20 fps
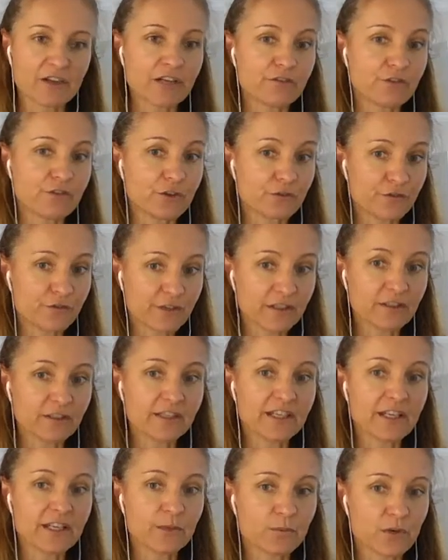if you feel
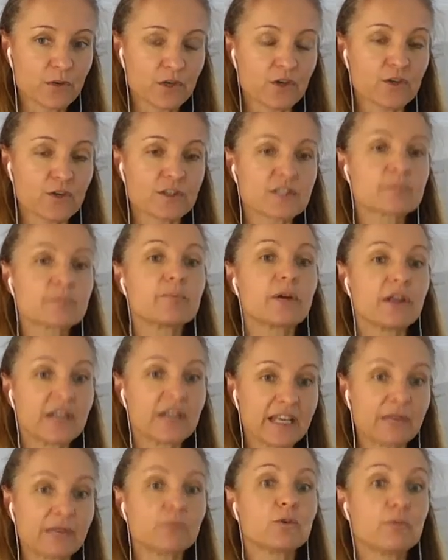any worse, but
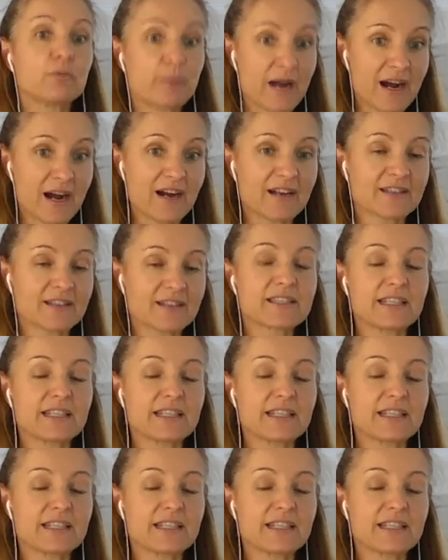it will pass.